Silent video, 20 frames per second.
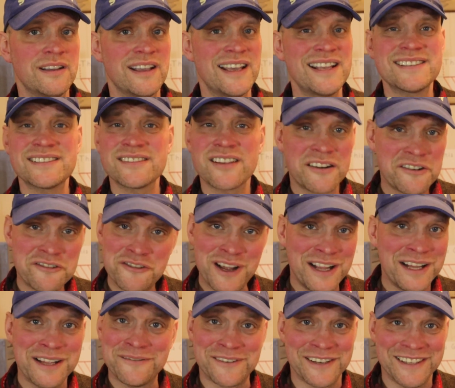It's not
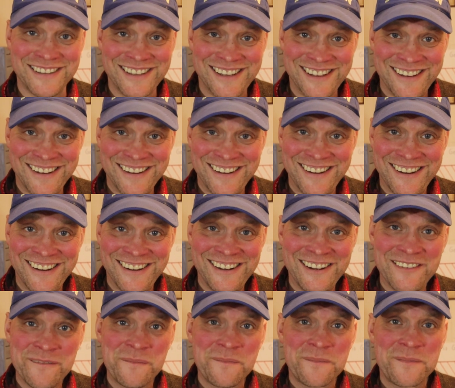relevant.
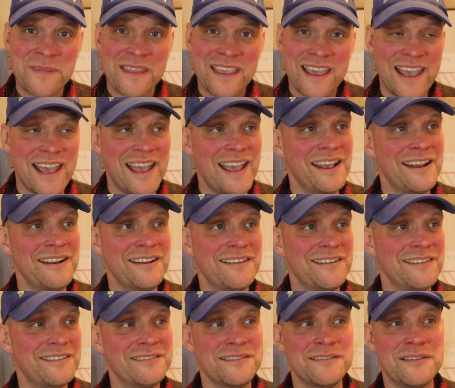
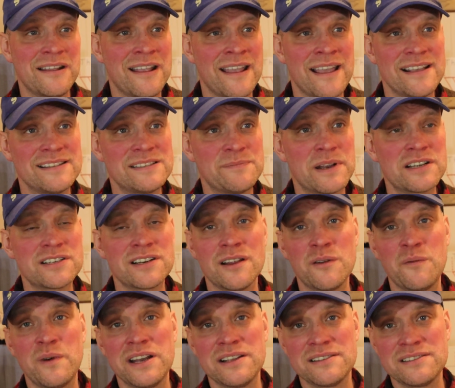And especially
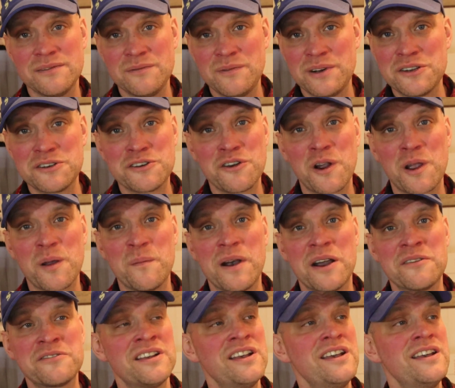when you're talking
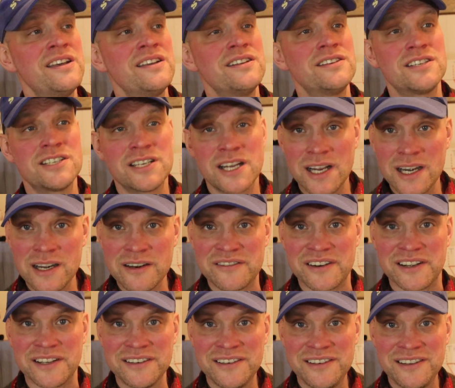about
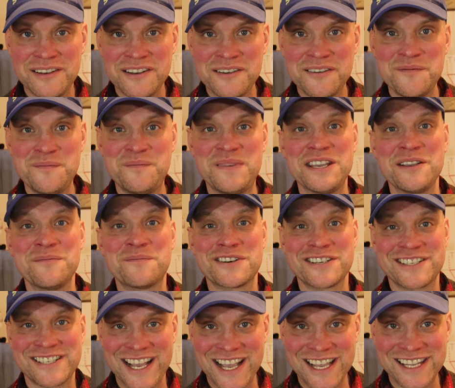children being
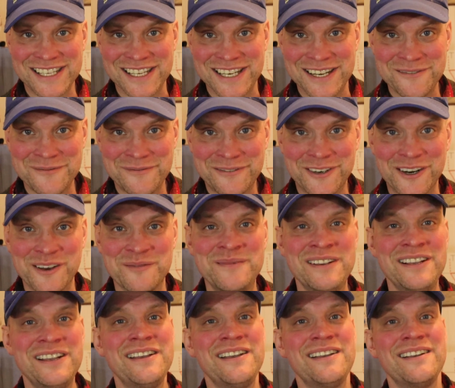protected from
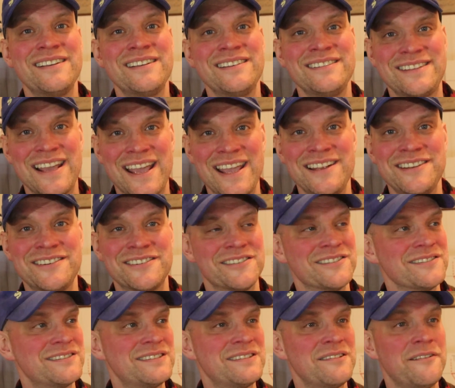
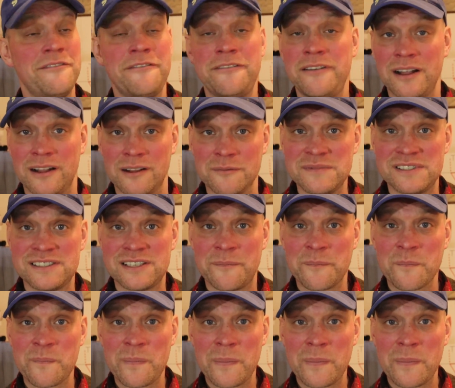dangerous films,